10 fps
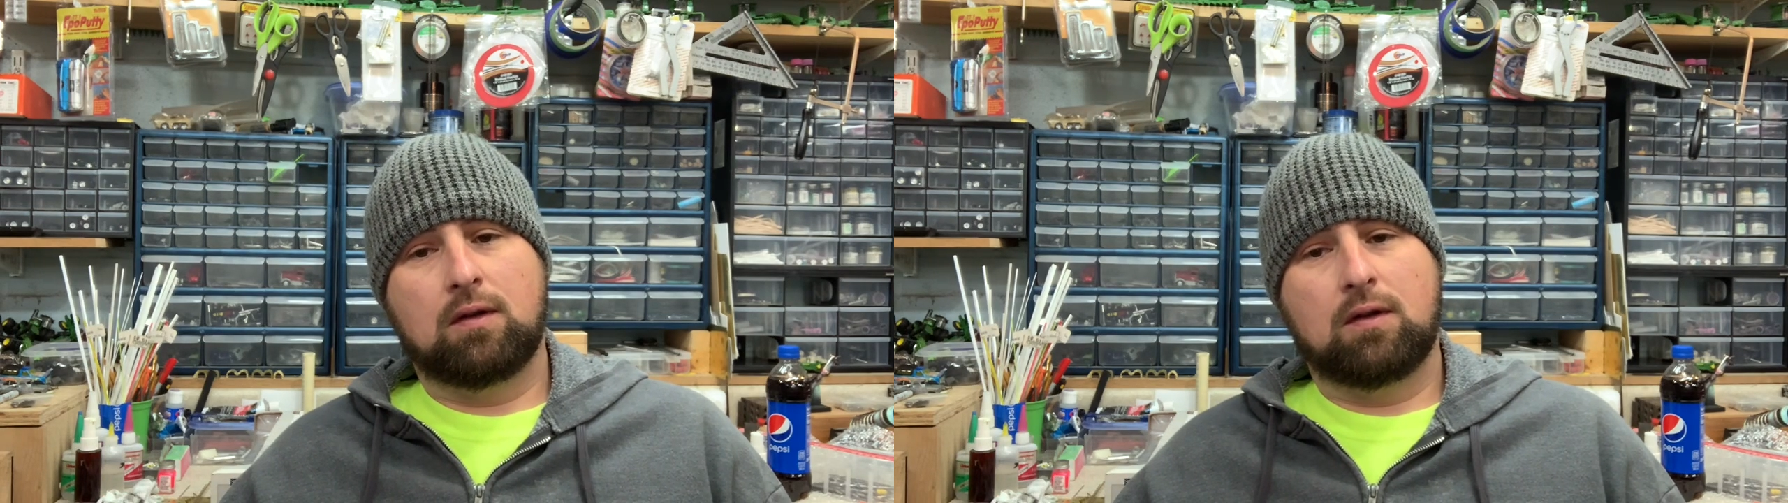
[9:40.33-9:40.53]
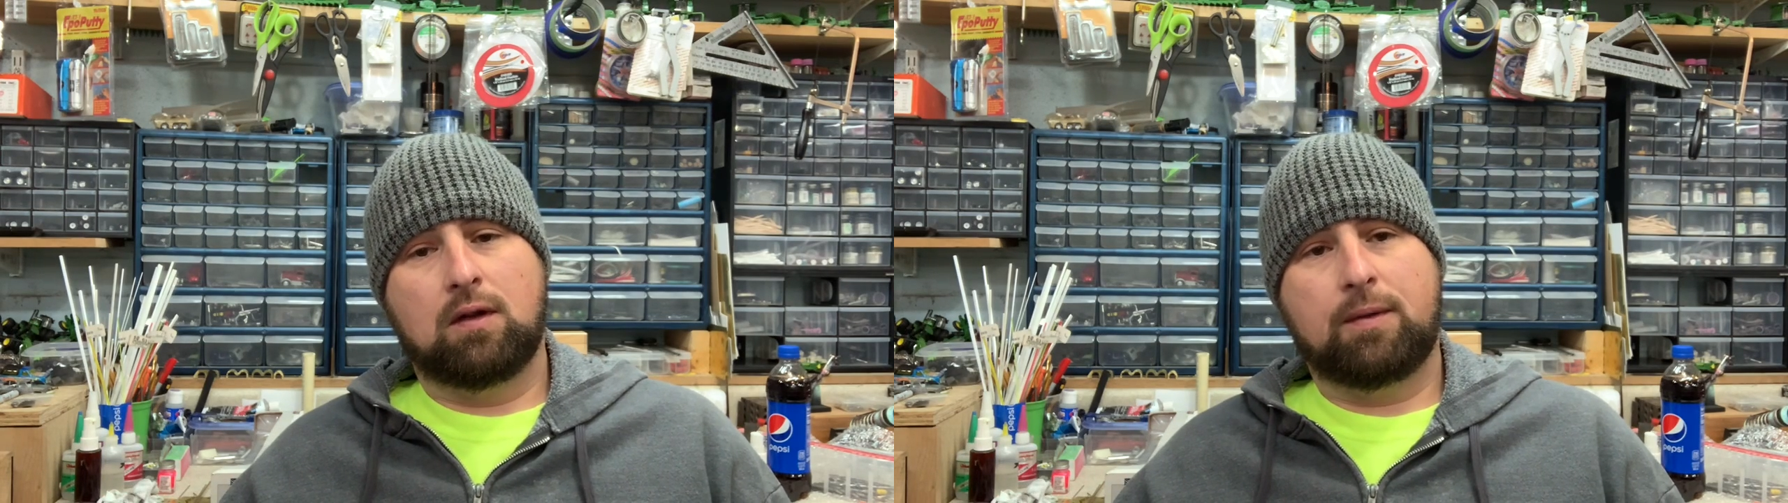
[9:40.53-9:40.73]

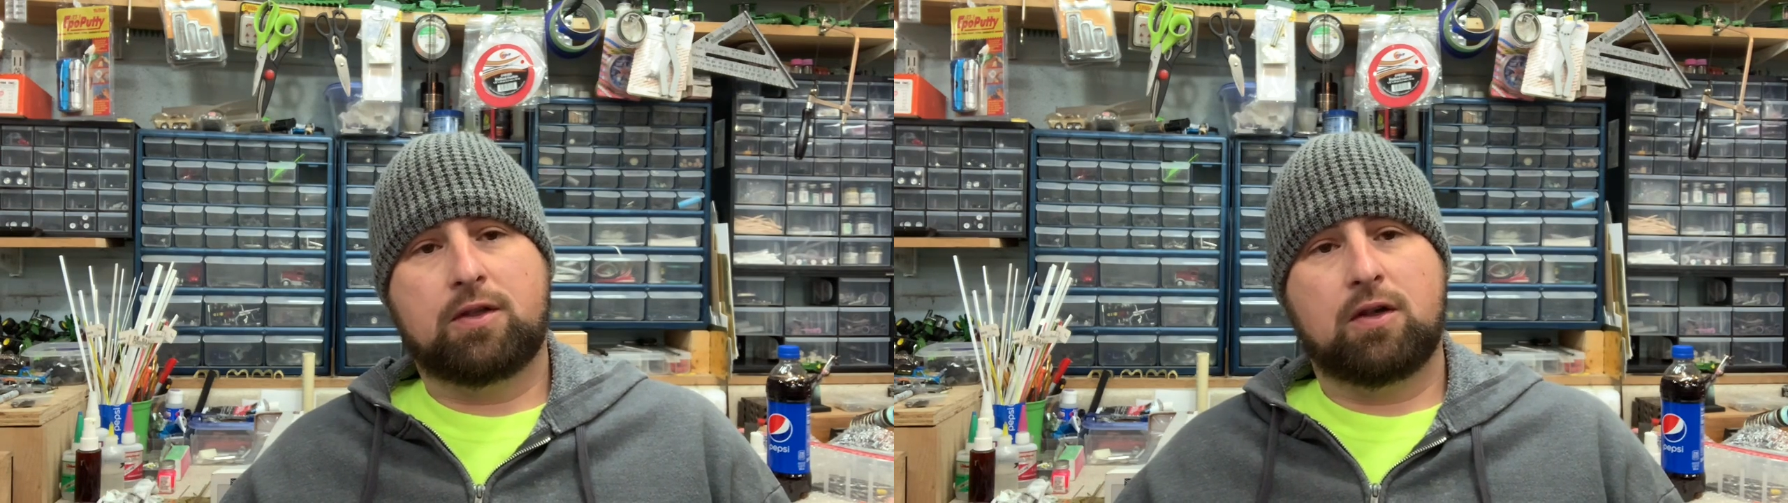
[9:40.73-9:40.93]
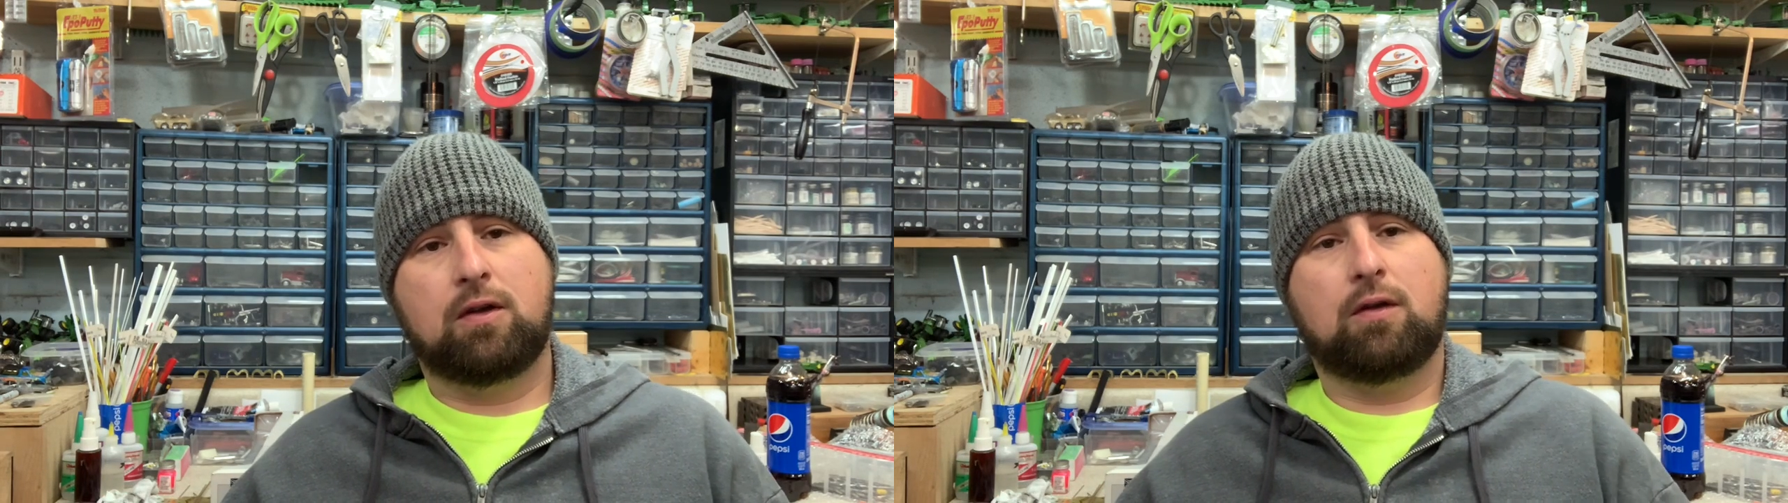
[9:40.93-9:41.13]
let me
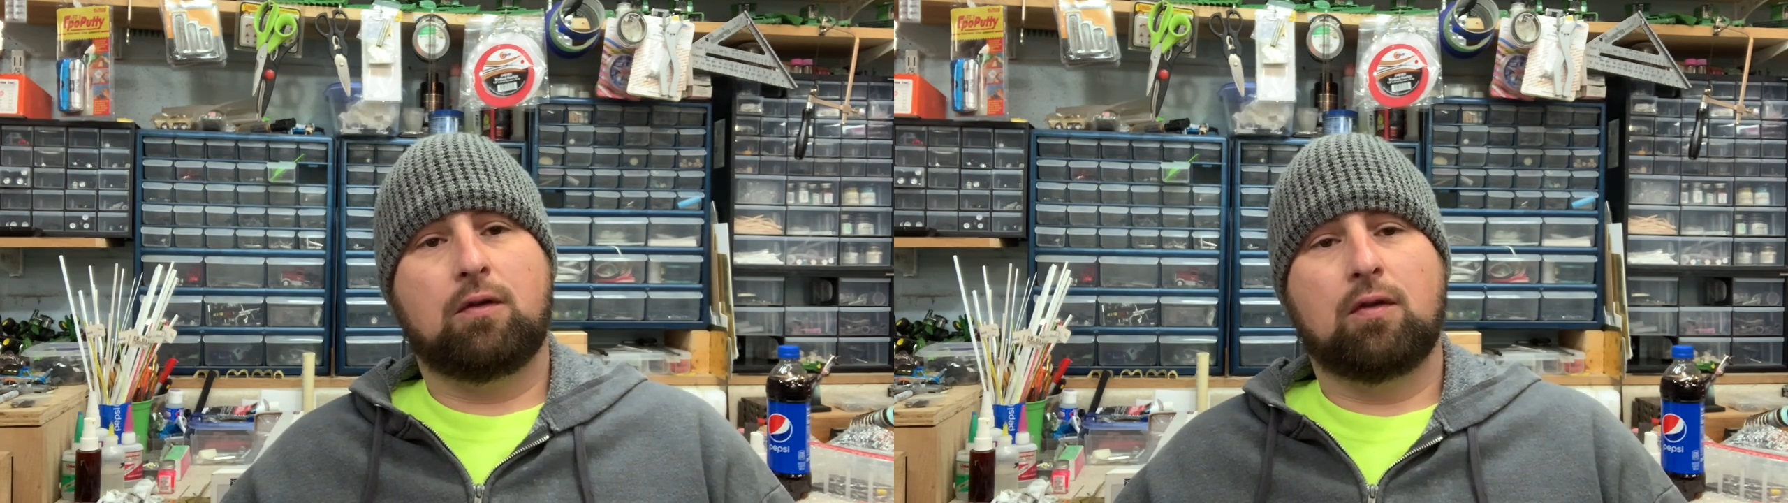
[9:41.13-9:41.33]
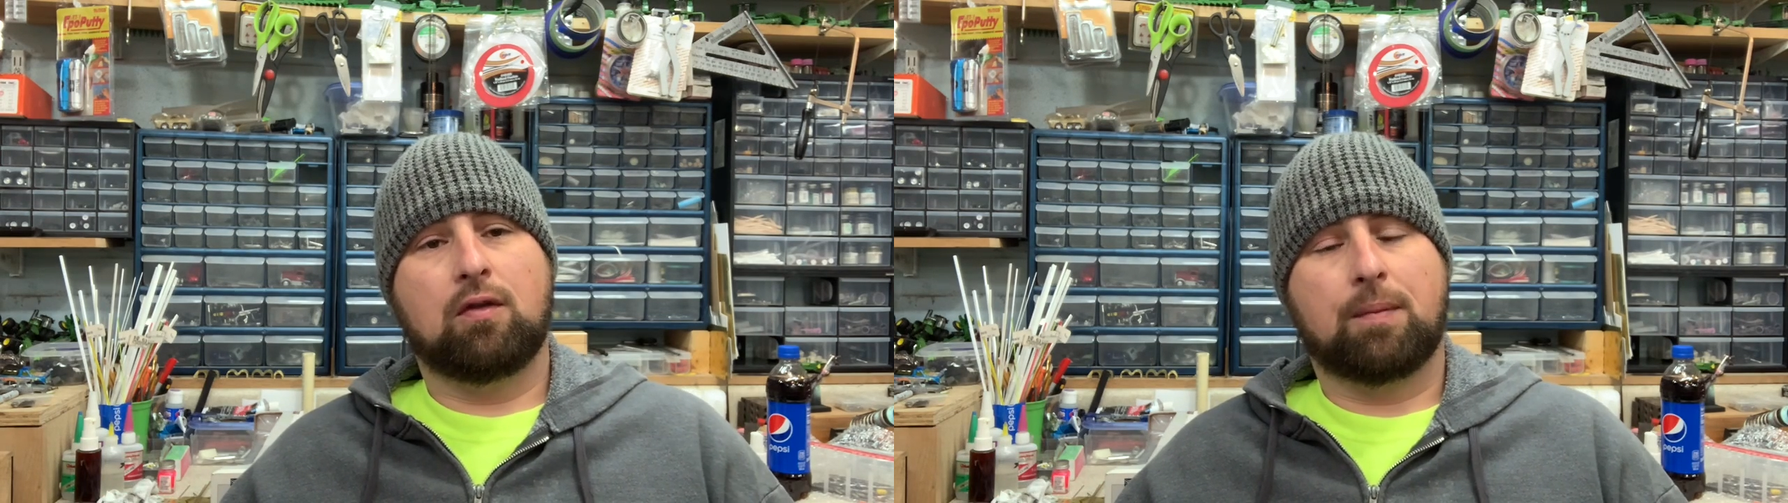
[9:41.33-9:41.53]
show you the